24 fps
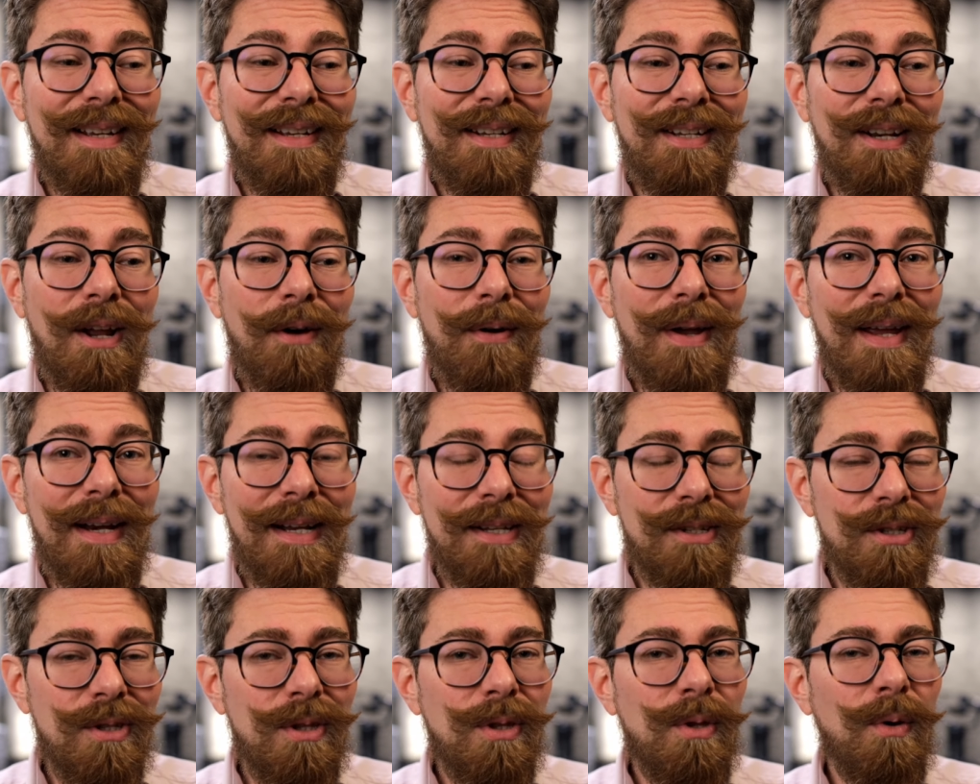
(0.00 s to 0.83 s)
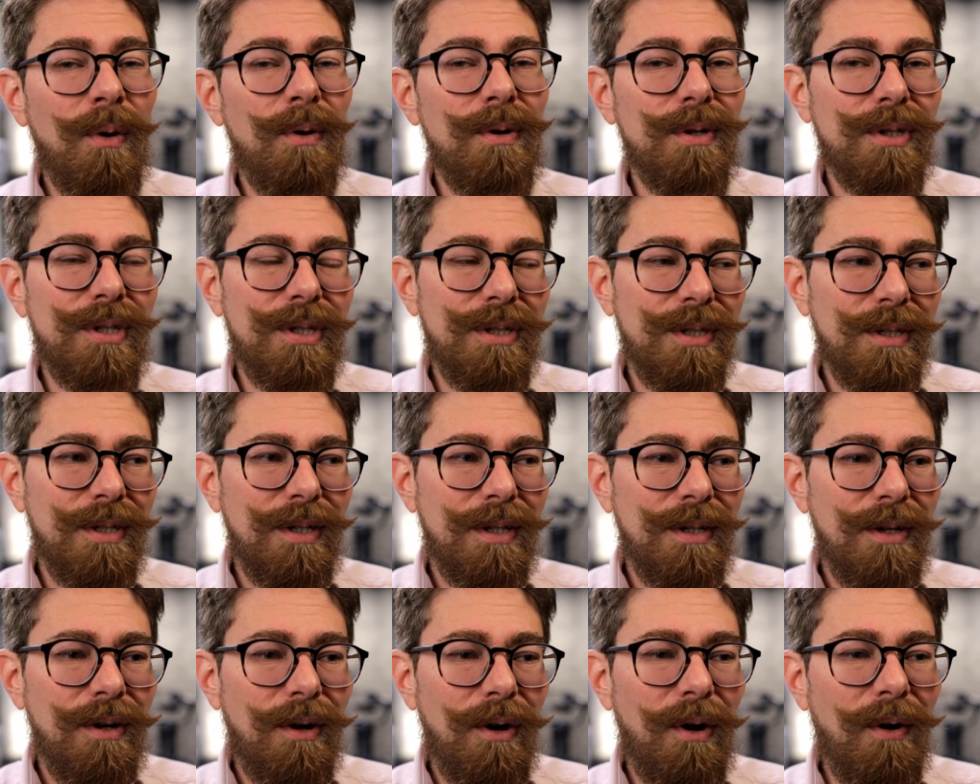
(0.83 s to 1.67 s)
You know, it is not
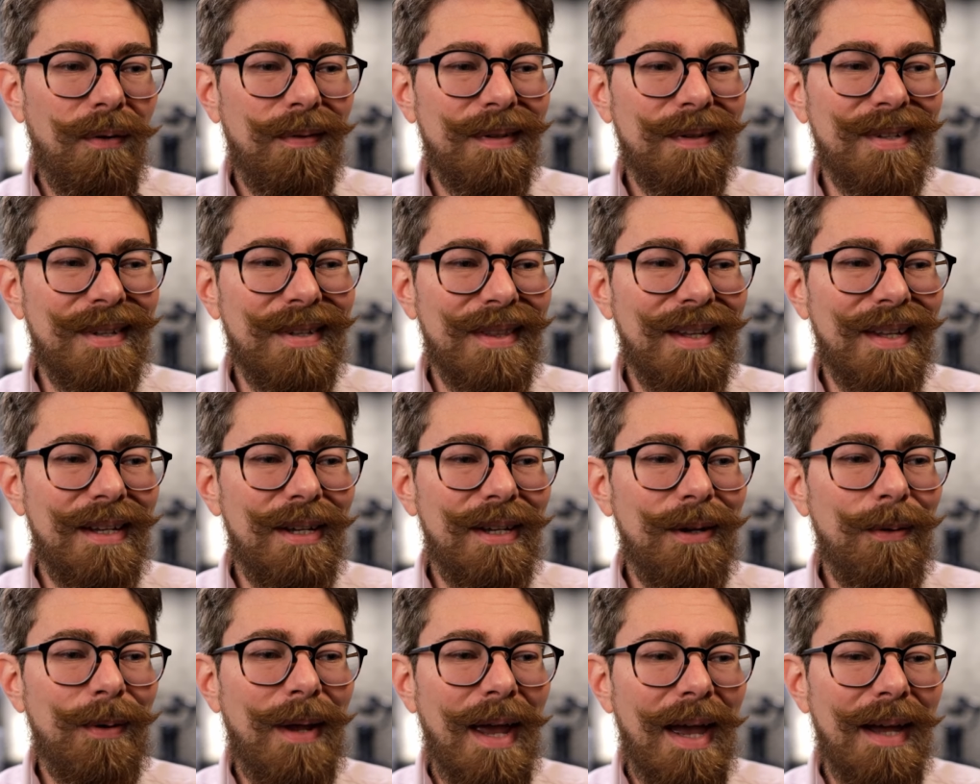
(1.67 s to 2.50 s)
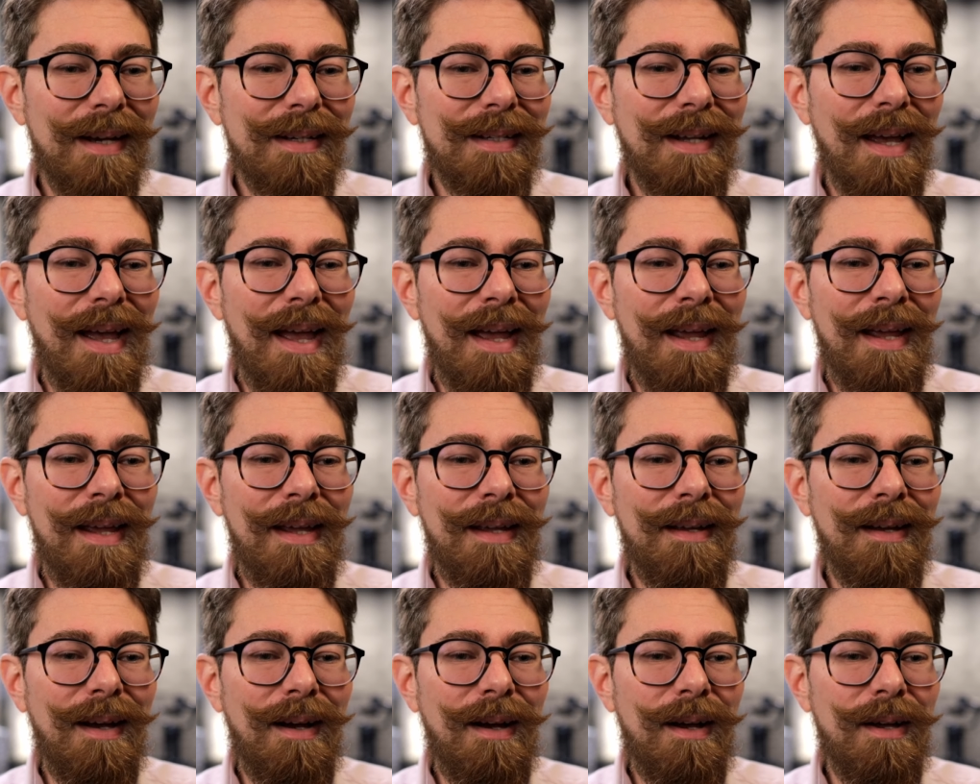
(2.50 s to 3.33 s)
often that you get
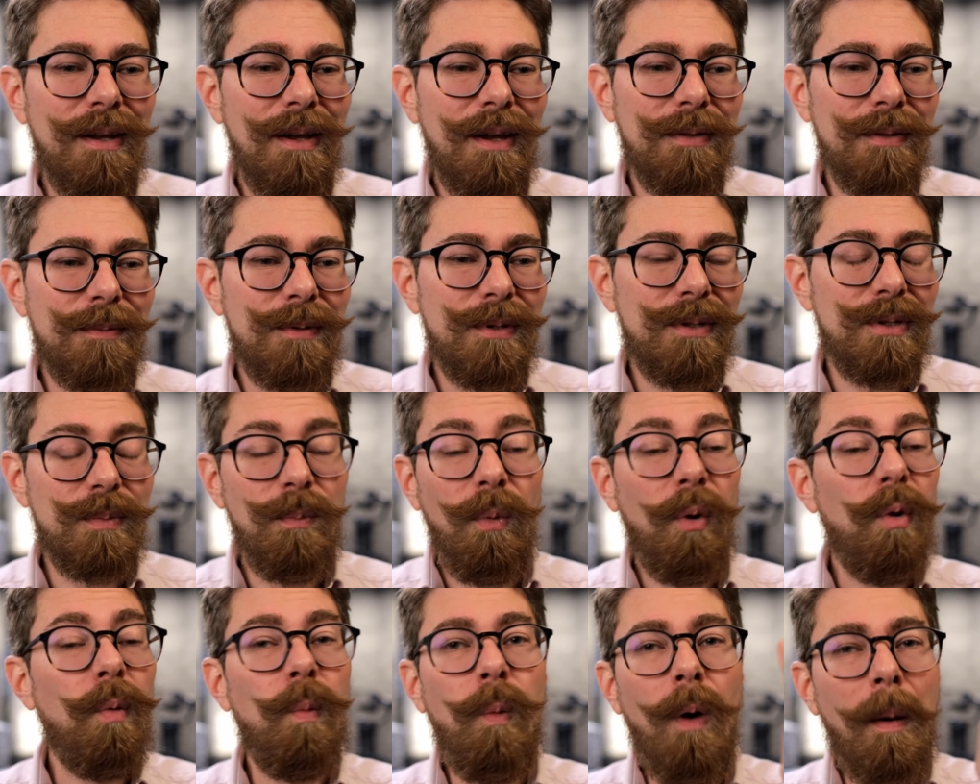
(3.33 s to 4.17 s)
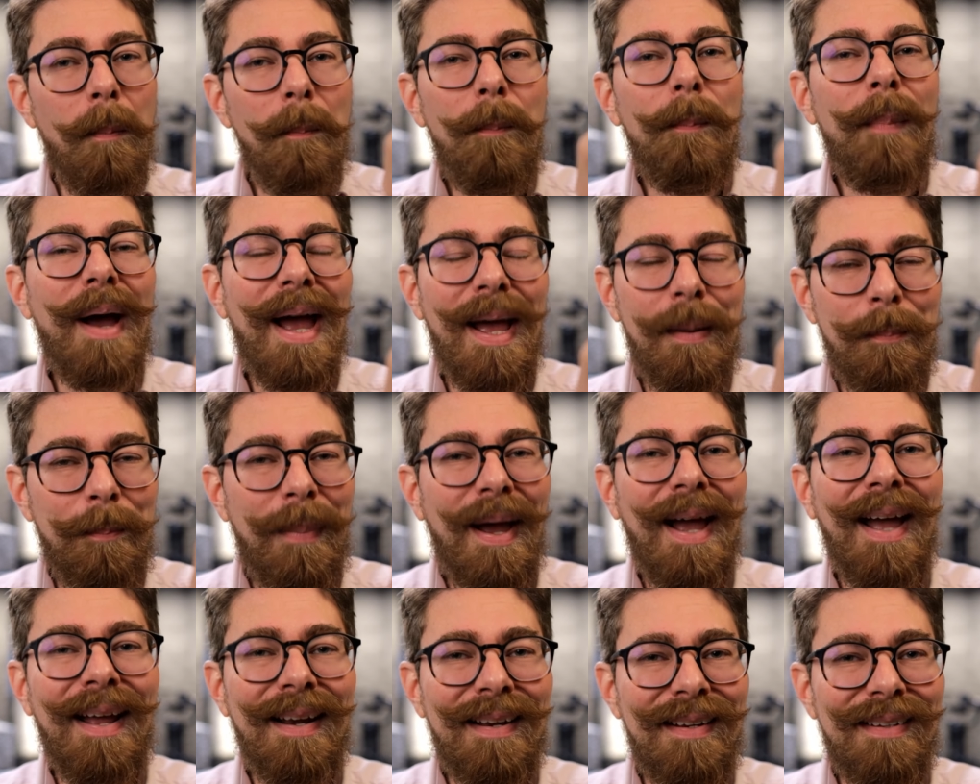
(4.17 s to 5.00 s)
a small one-man
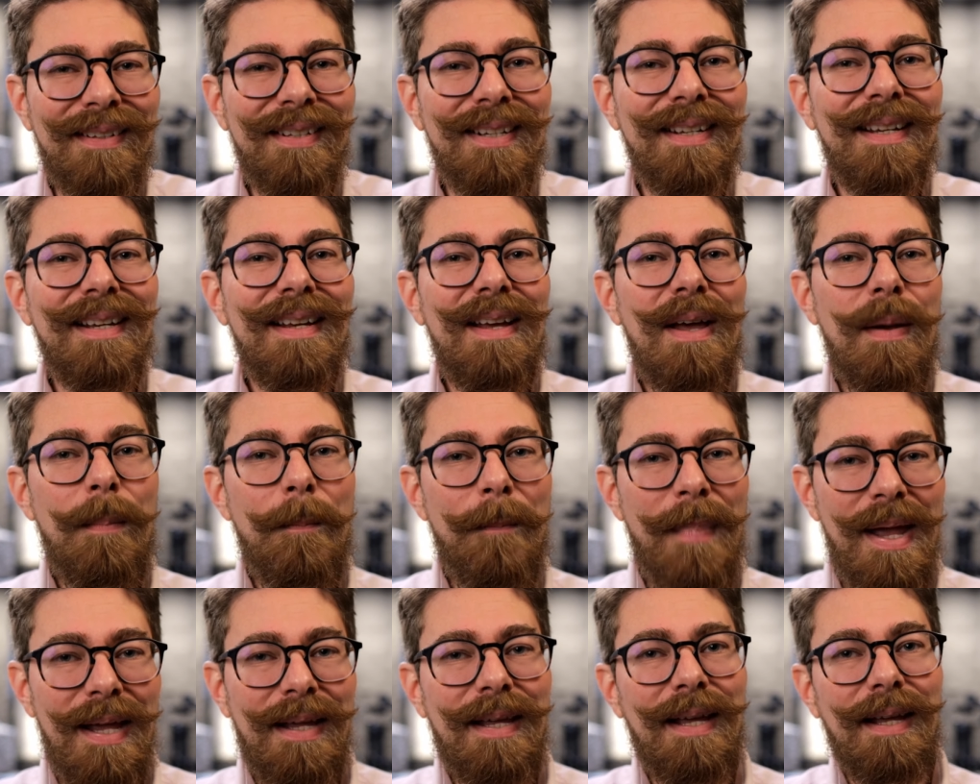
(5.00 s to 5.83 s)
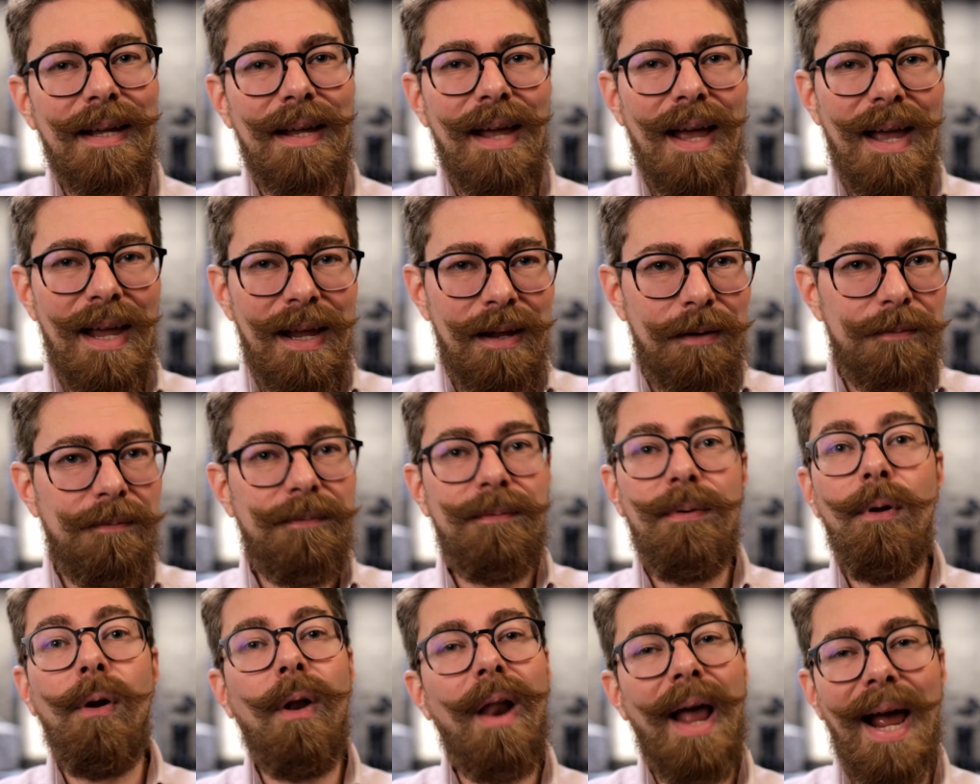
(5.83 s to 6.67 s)
band making a
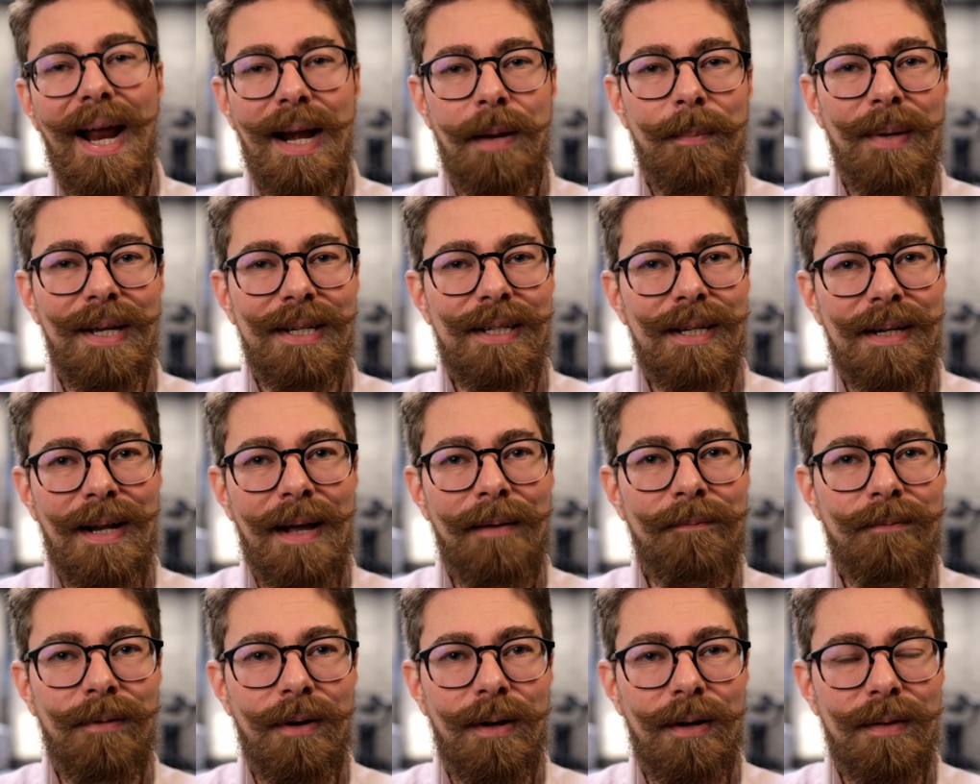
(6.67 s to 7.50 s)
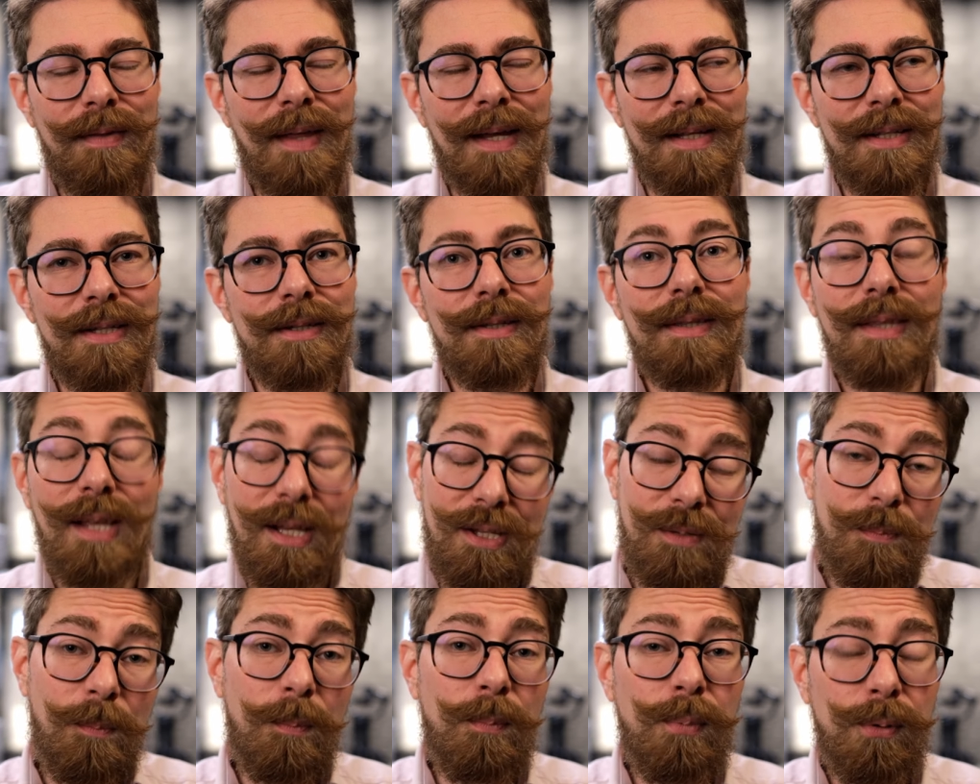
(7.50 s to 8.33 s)
full animated advert. That's
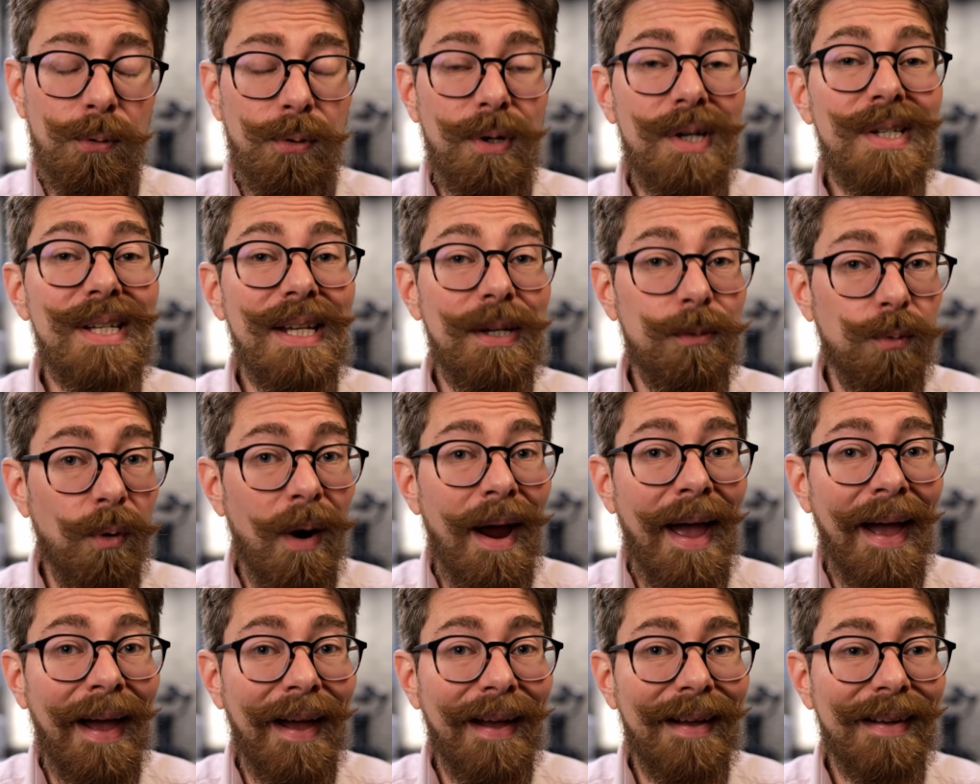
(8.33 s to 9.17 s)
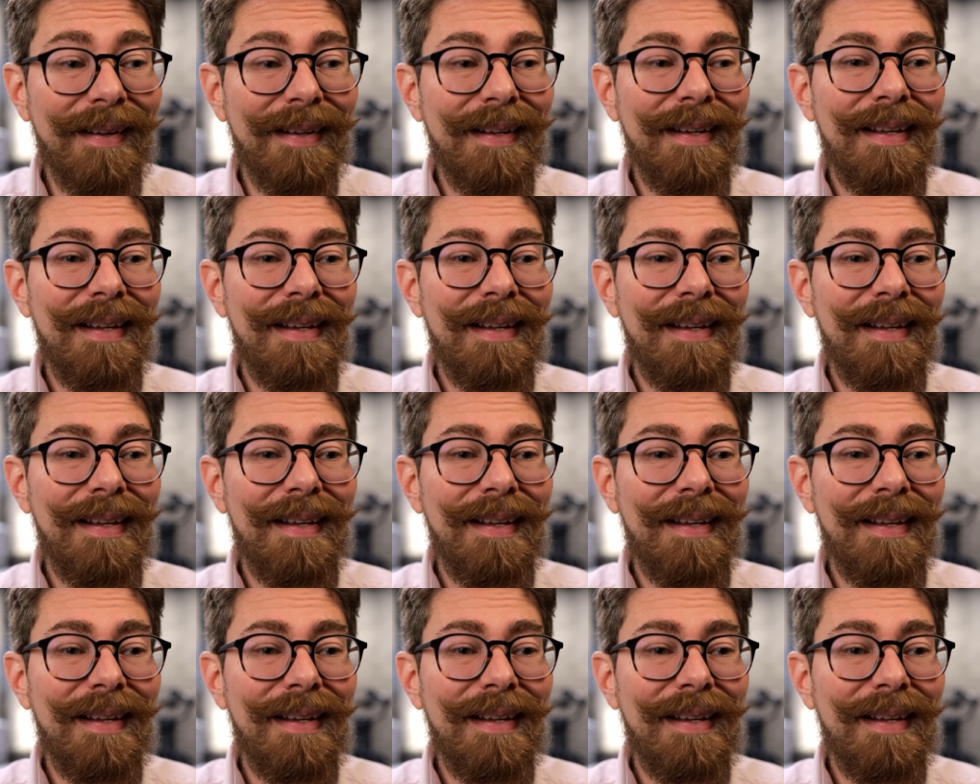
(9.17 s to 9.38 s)
pretty rare.